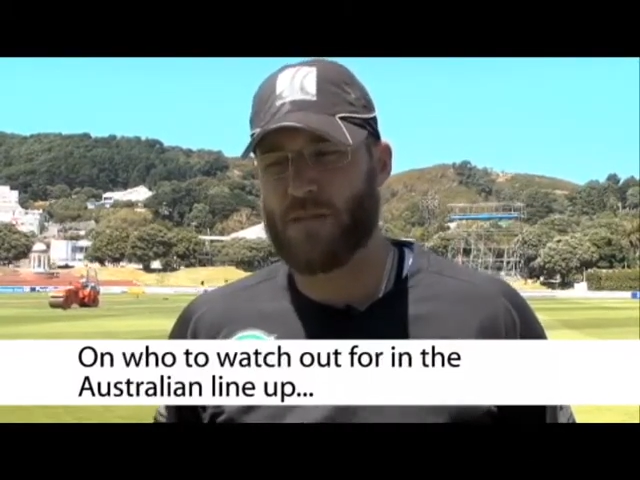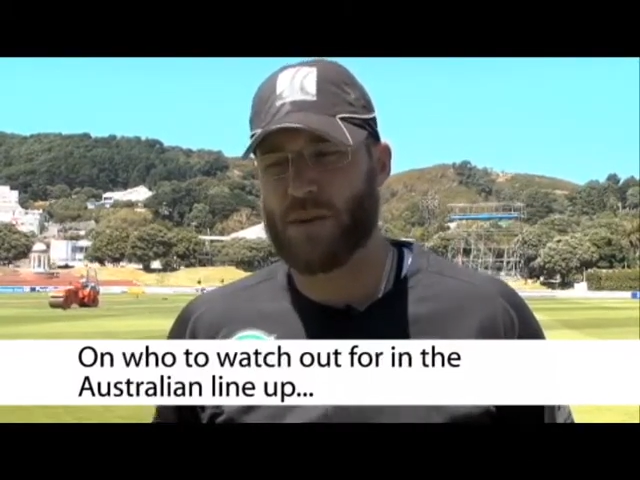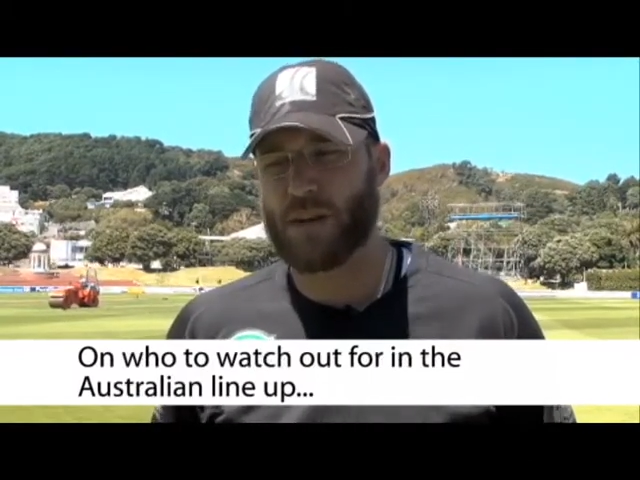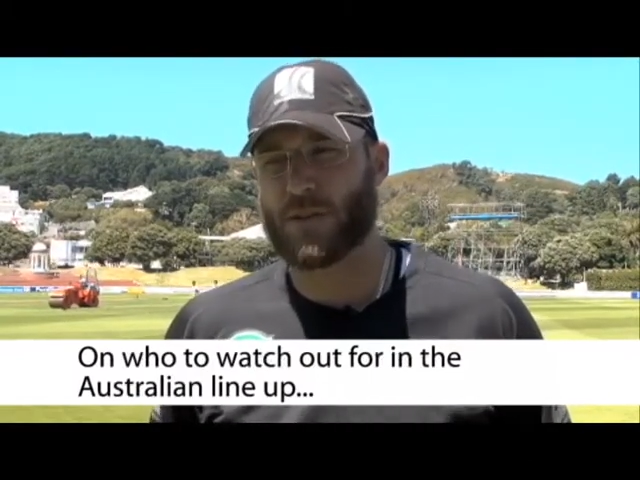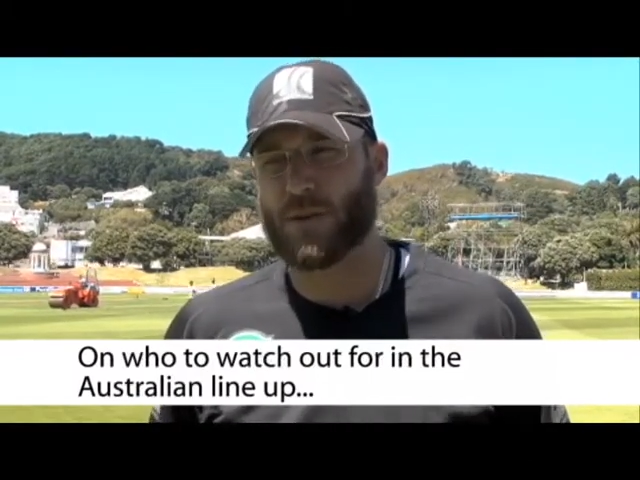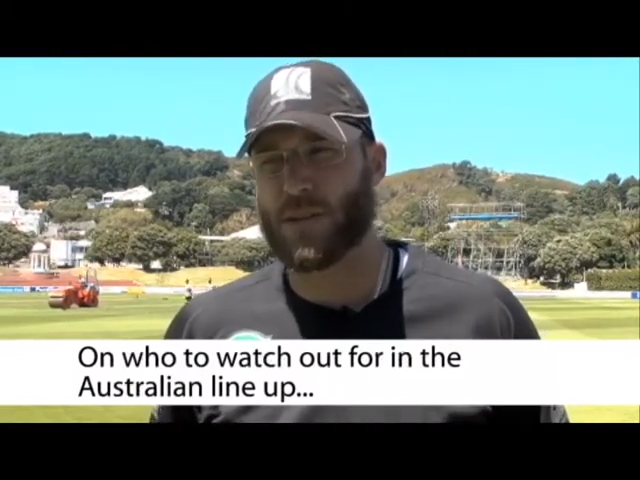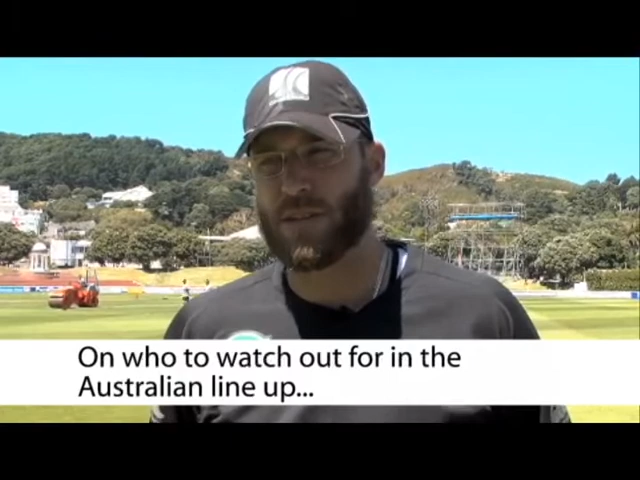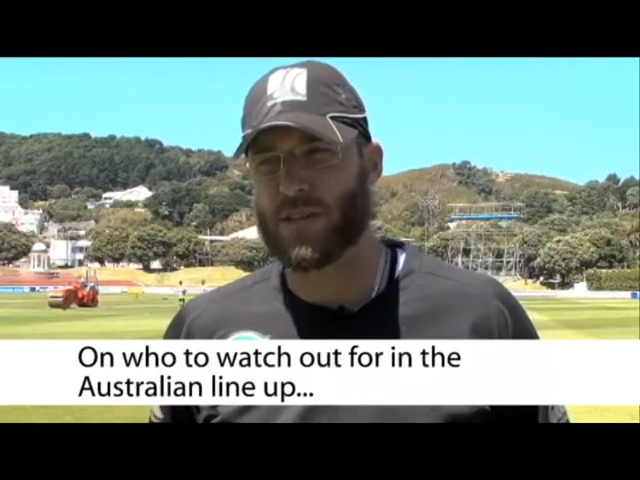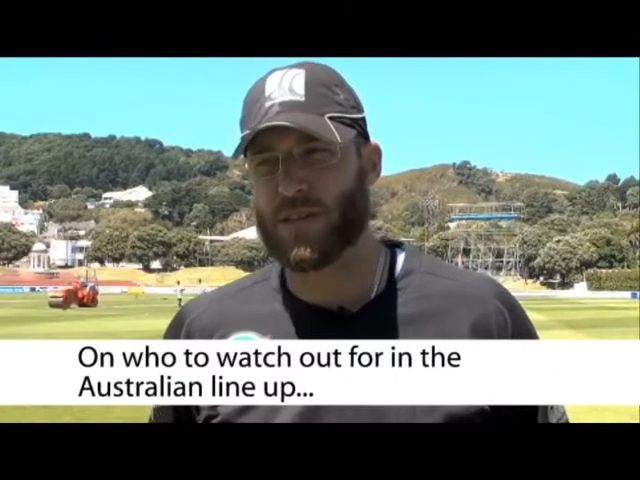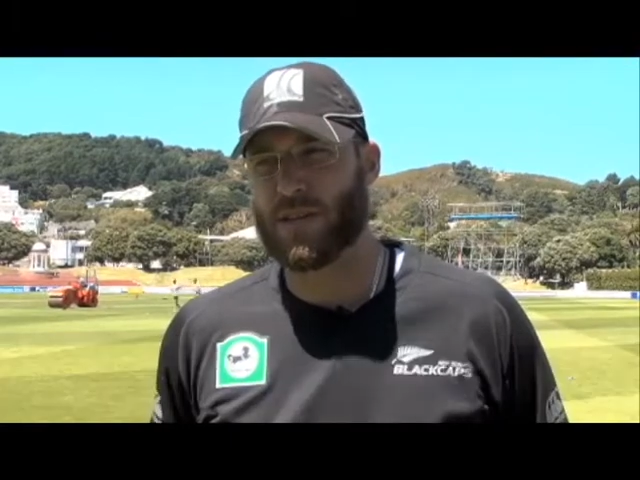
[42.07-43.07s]
for us throughout the
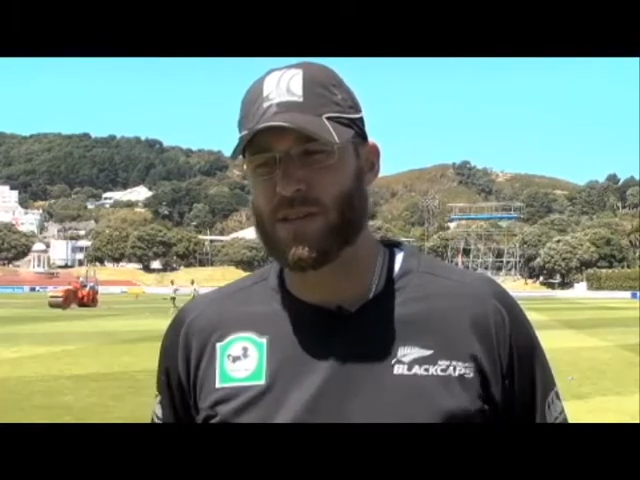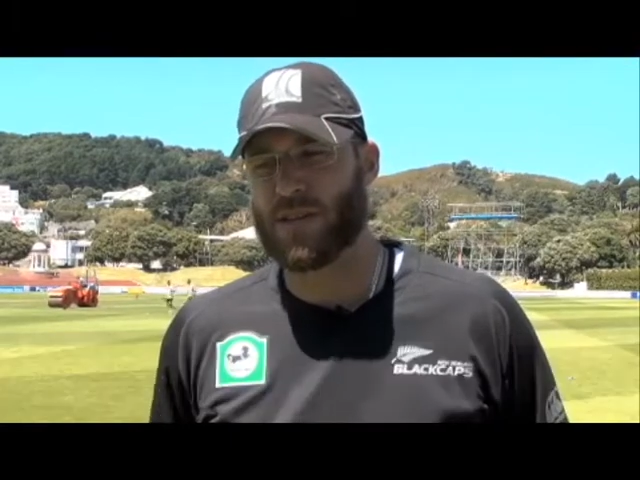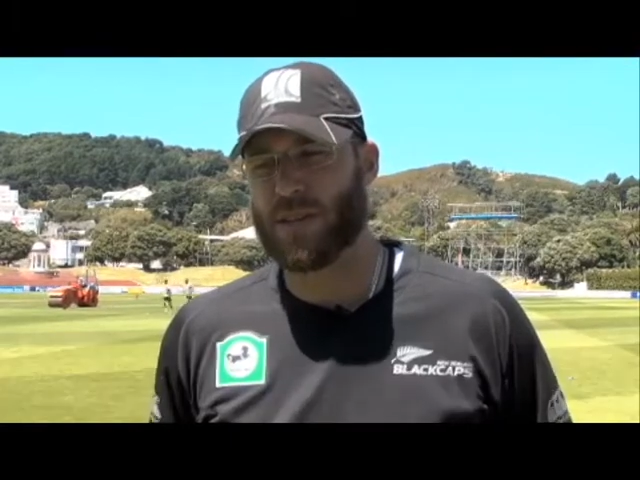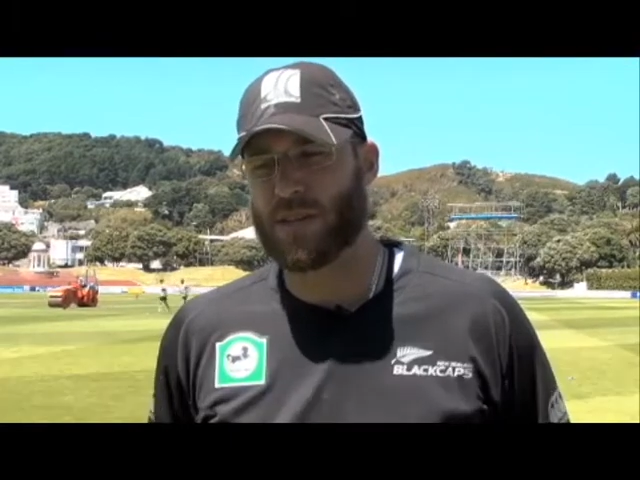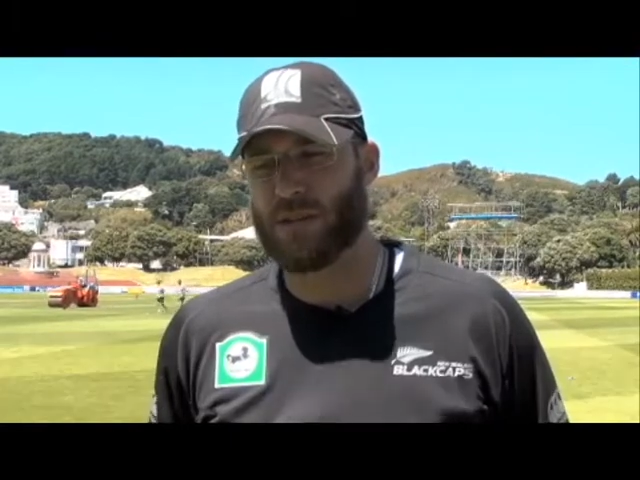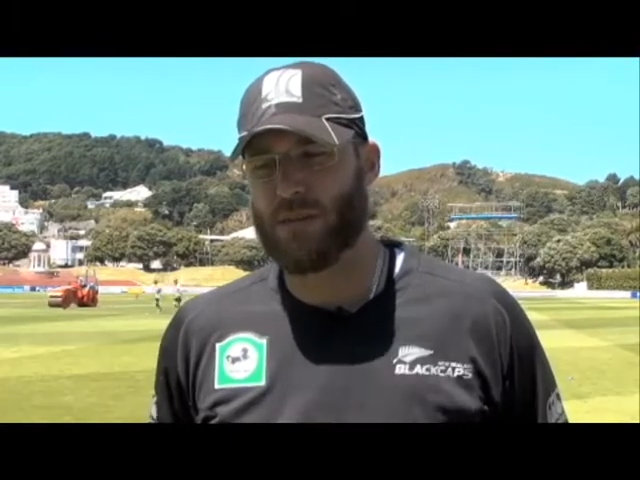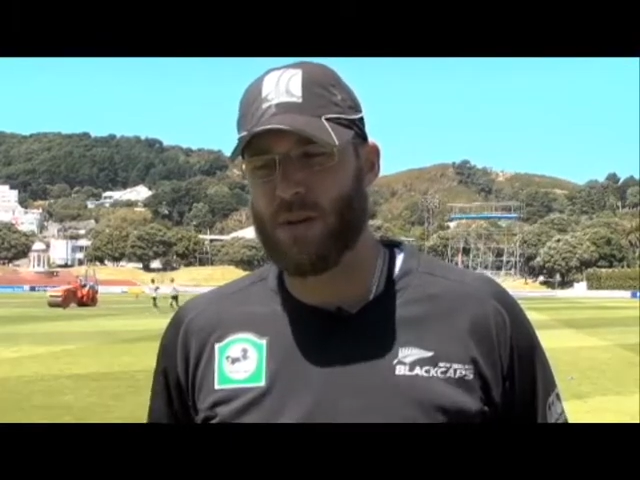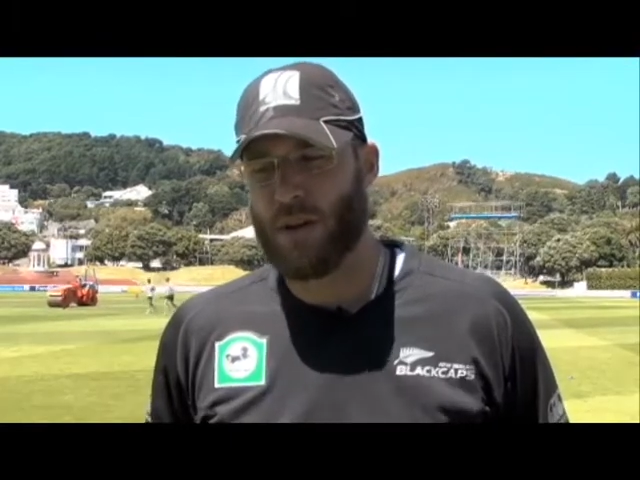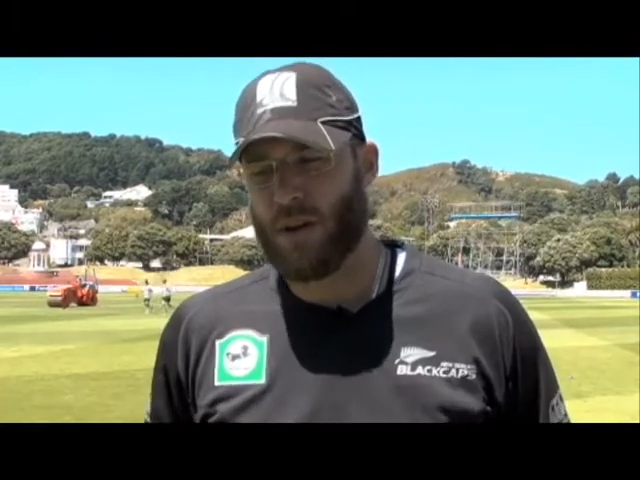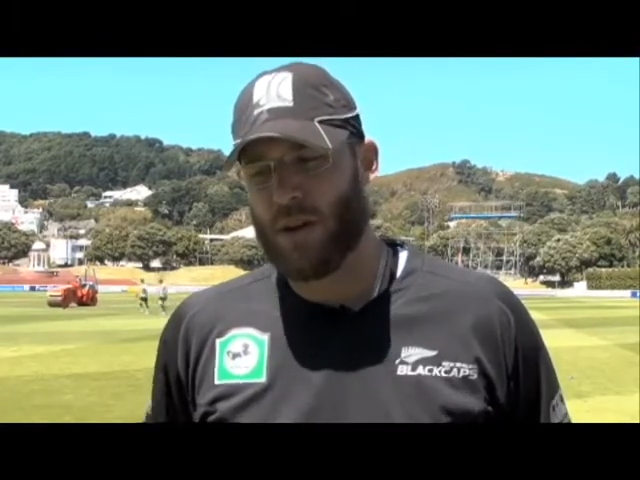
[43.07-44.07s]
series is actually
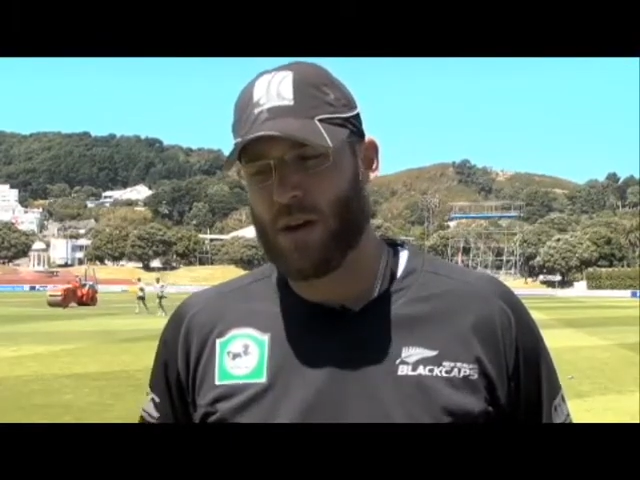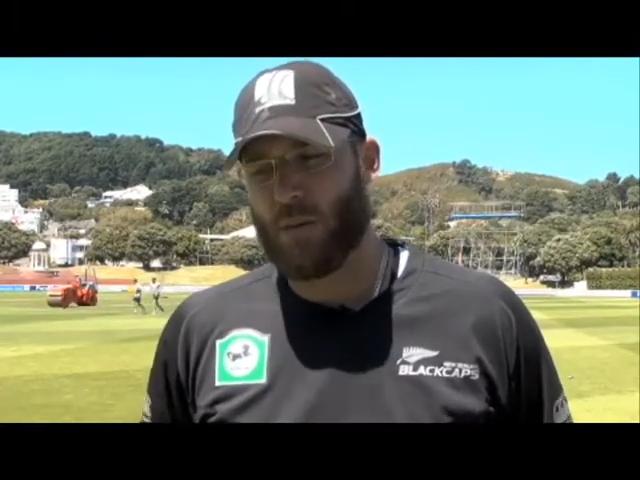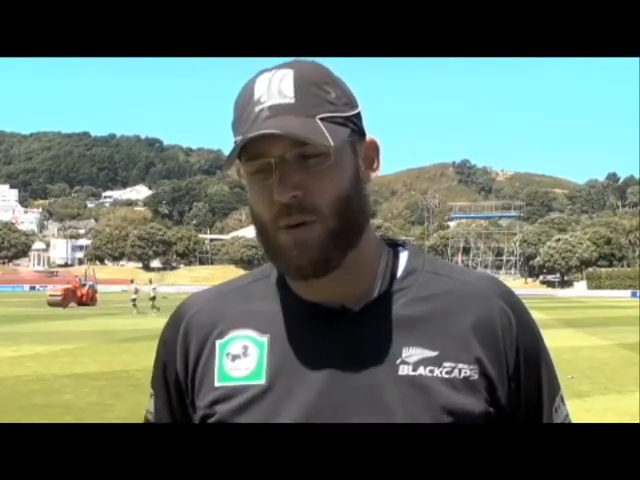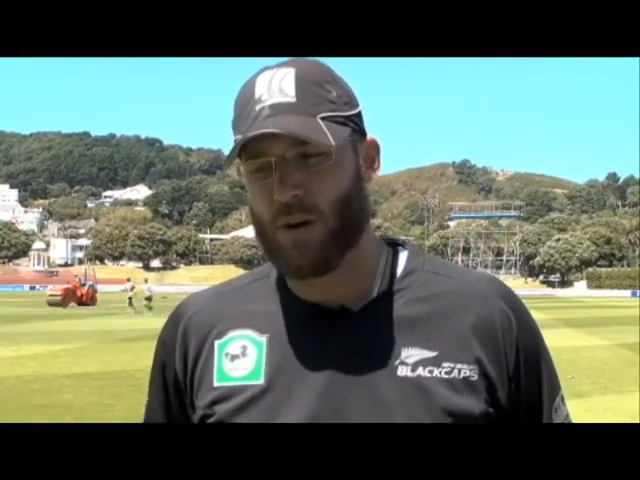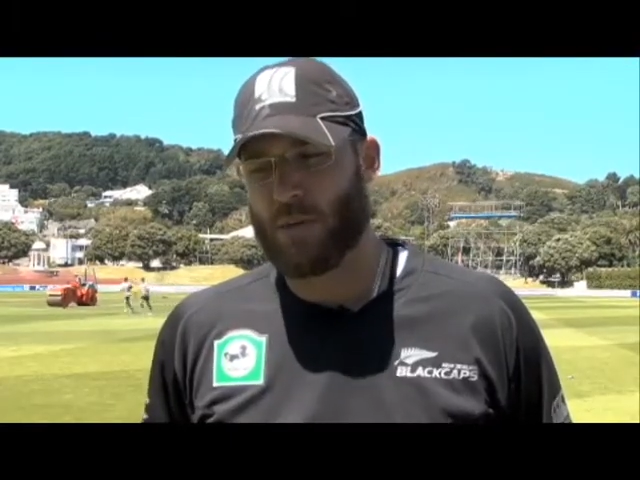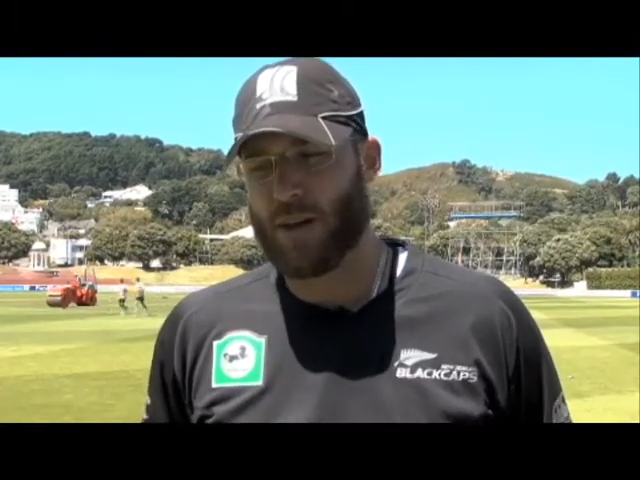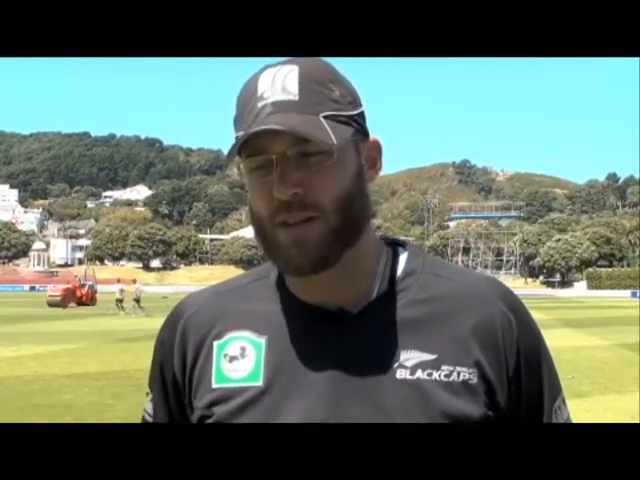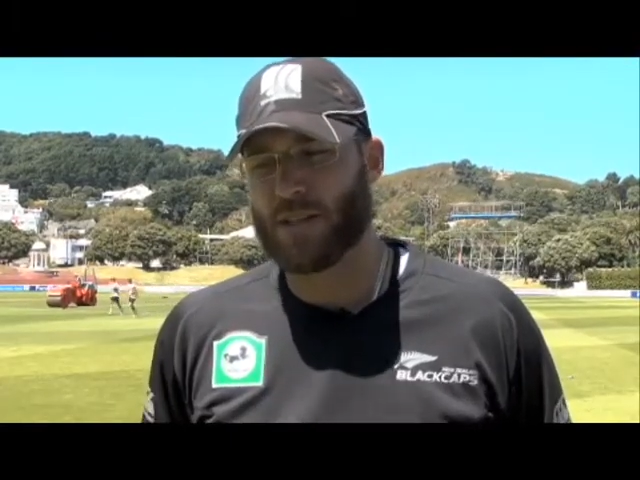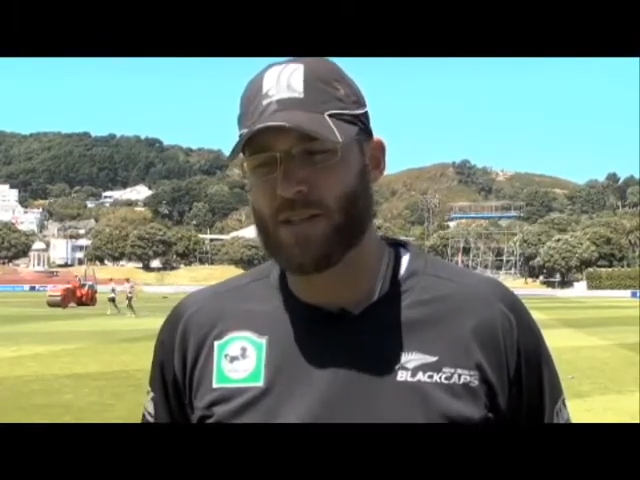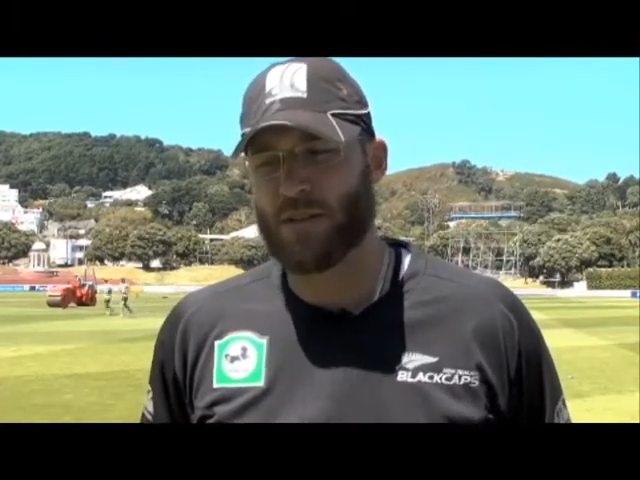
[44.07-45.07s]
worrying about
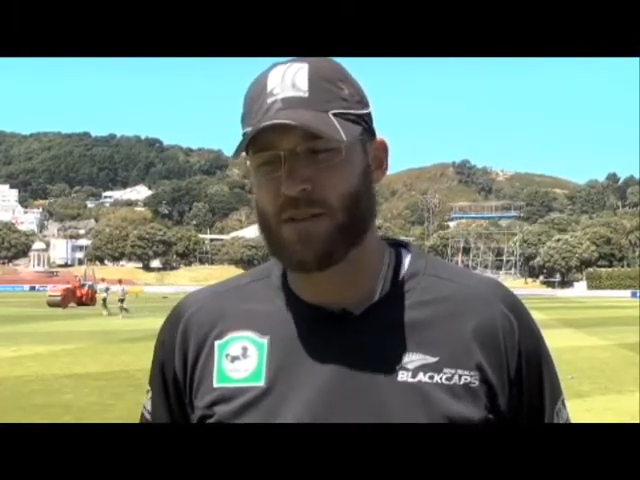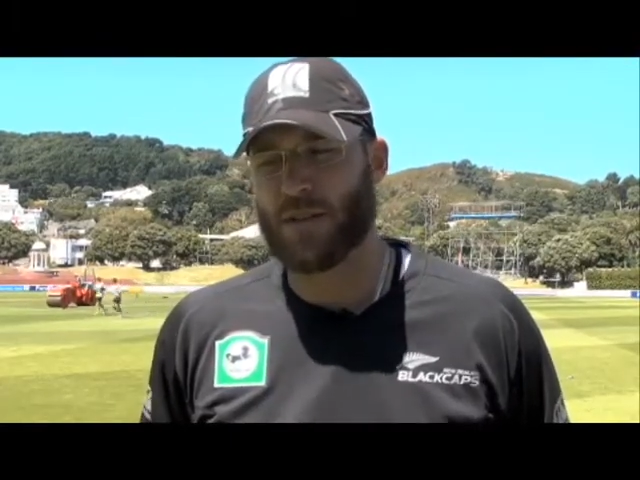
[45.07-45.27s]
ourselves.